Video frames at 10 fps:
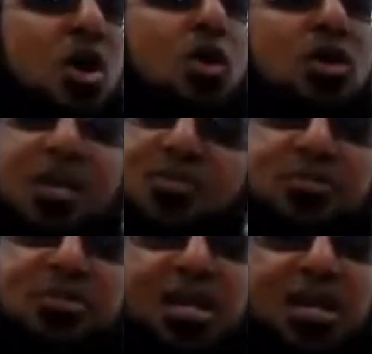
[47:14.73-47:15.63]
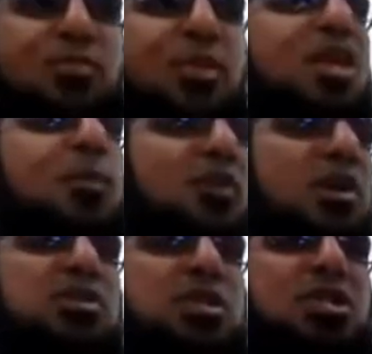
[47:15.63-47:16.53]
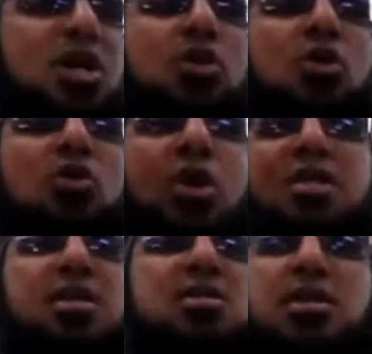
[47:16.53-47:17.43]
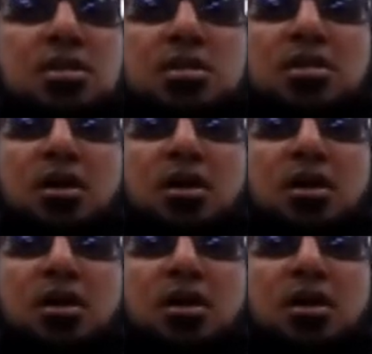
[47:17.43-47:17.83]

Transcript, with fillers: or sometimes they even make up verses. They say, oh, the Quran says this.